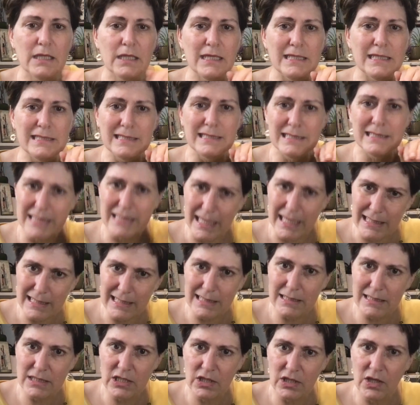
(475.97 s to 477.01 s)
and send
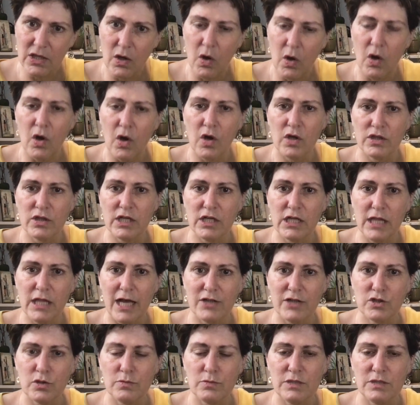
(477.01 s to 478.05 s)
it to the
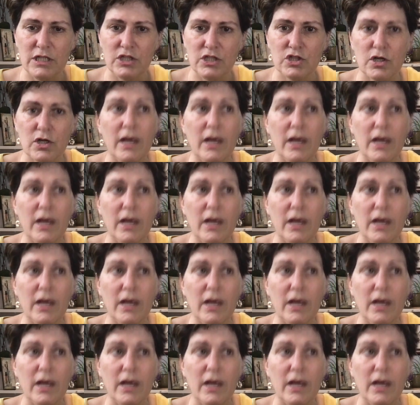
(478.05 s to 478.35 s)
classroom teacher,